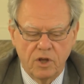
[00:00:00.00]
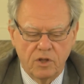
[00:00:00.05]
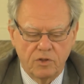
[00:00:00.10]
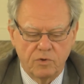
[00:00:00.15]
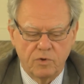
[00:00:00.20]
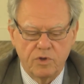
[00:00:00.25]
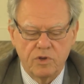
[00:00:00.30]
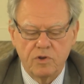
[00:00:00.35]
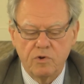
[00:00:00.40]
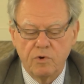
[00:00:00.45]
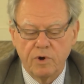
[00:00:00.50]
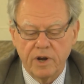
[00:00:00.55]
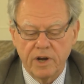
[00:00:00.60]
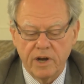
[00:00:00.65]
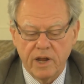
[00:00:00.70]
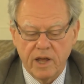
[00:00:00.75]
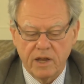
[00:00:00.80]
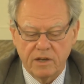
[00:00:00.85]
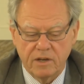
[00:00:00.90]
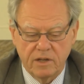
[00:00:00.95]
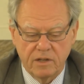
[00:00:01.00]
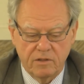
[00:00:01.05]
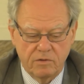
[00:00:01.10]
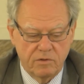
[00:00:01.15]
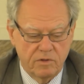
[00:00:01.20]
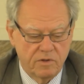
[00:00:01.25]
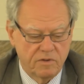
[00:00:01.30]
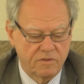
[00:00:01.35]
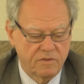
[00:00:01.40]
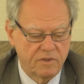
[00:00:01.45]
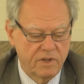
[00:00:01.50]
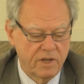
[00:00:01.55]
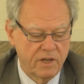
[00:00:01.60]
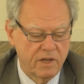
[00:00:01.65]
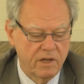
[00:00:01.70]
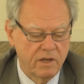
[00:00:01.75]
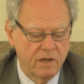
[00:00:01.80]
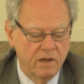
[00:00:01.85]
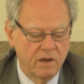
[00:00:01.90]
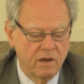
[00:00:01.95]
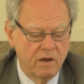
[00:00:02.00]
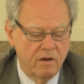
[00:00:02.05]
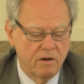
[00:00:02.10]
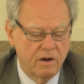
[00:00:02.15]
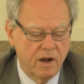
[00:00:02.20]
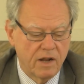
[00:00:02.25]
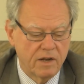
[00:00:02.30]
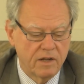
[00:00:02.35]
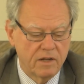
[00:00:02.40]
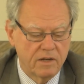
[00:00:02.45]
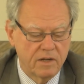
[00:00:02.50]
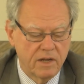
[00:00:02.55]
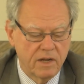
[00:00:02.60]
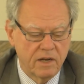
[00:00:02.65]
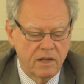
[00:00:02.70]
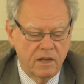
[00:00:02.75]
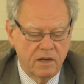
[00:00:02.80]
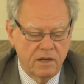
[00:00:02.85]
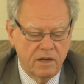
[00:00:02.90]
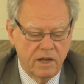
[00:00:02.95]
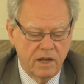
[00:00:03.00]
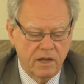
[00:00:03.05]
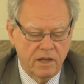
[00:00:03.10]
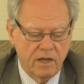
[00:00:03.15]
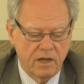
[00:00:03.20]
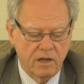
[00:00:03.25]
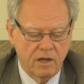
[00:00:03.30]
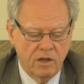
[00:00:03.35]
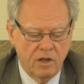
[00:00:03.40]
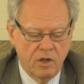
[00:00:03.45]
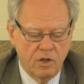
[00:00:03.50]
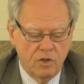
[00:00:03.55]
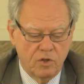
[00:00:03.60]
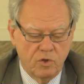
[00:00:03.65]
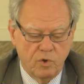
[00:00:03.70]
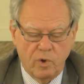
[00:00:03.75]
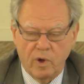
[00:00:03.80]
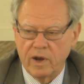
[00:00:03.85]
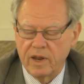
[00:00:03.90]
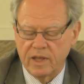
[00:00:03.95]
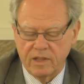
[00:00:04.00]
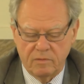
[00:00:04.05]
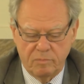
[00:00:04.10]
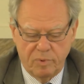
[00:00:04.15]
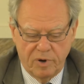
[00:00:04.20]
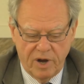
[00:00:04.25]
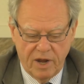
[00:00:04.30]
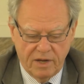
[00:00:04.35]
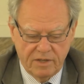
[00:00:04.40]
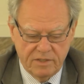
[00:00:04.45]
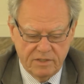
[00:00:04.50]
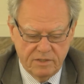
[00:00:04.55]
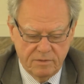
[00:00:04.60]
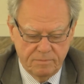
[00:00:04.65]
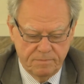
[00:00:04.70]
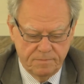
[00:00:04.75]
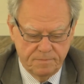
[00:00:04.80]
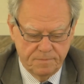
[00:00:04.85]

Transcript: to urinate into the sea rather than taking toilet breaks.